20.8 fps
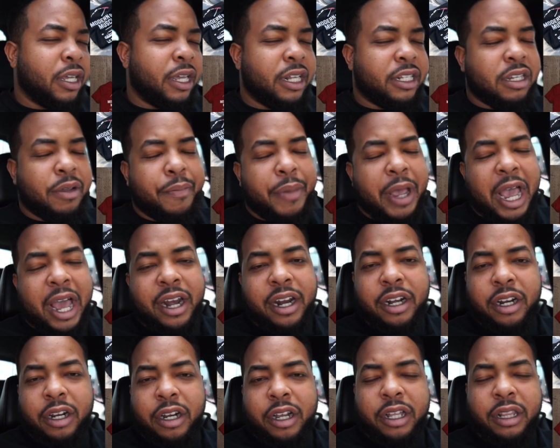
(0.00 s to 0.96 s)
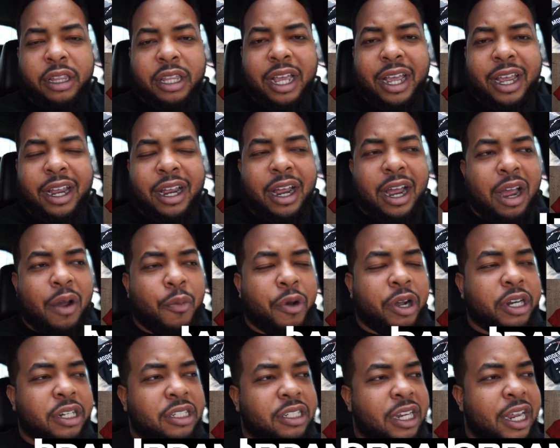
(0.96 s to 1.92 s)
it's a bad and a good thing. I
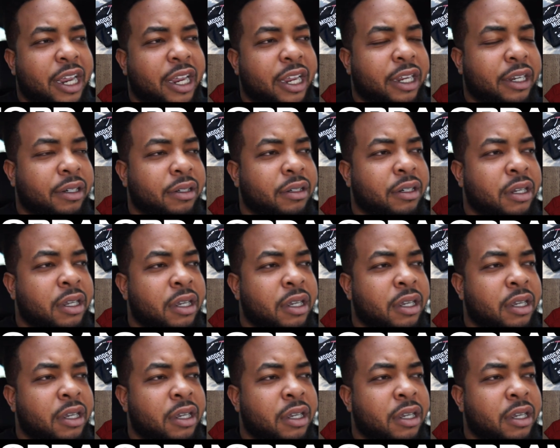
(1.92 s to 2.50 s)
wanna say